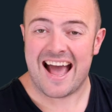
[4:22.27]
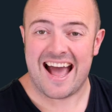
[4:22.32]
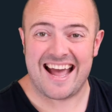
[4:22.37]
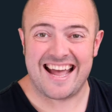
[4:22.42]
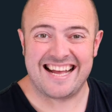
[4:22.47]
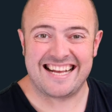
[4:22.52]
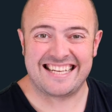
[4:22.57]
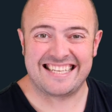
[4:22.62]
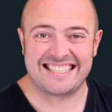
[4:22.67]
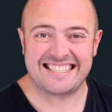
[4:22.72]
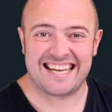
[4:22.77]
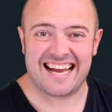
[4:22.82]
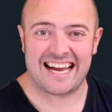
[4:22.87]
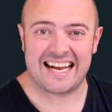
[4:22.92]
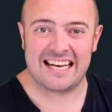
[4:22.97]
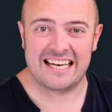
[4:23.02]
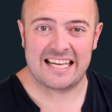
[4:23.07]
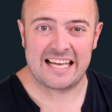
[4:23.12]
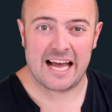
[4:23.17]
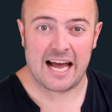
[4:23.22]

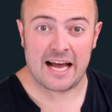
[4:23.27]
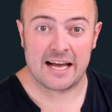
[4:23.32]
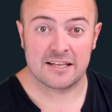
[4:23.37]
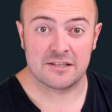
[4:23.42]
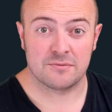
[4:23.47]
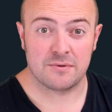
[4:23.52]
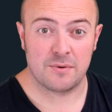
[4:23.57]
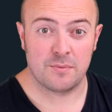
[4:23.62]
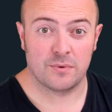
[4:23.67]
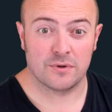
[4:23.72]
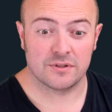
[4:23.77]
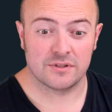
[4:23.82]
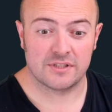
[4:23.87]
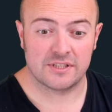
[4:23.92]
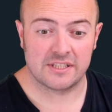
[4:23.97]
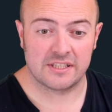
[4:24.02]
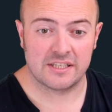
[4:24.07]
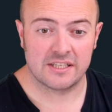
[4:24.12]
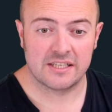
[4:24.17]
exactly as we wanted.